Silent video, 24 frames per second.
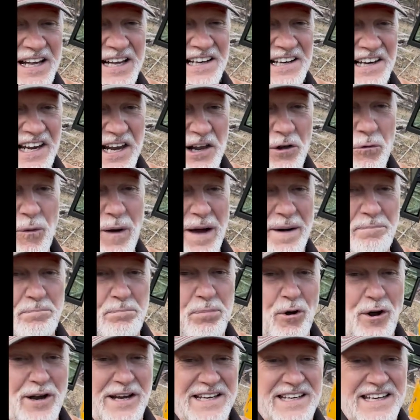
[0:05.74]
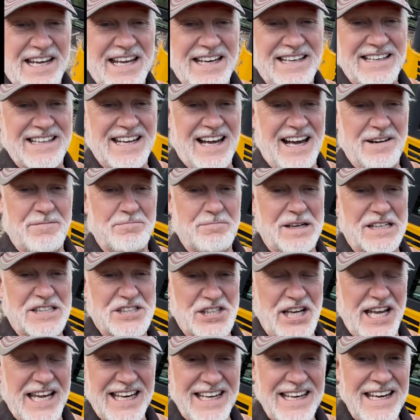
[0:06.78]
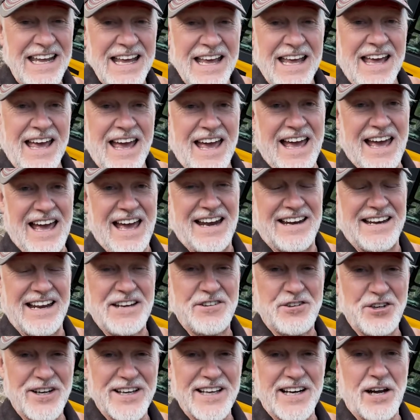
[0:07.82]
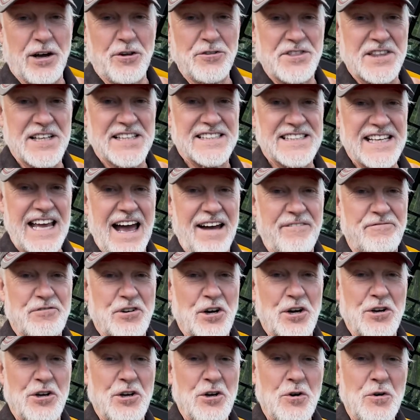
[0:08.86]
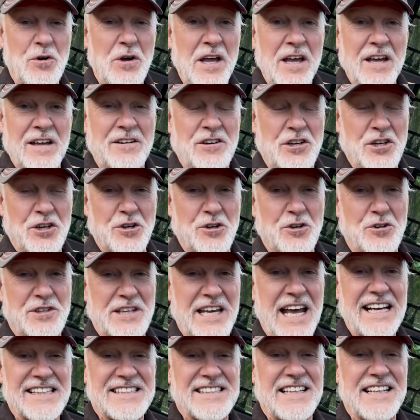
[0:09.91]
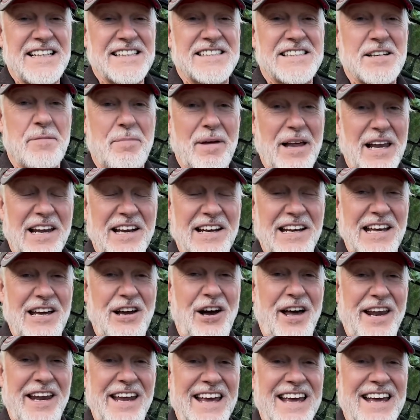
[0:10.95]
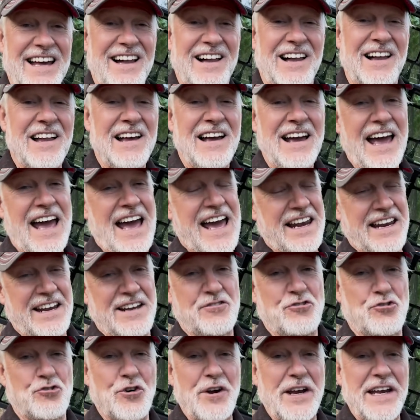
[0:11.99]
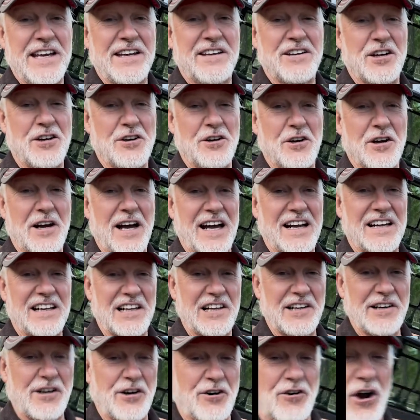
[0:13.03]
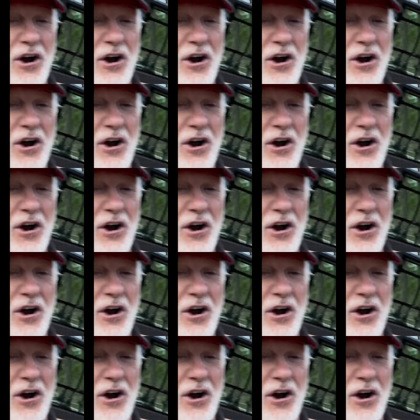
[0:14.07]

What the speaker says: little 1.8 ton machine, and I took it out this afternoon to test its ability on a hill. Had a tree to clear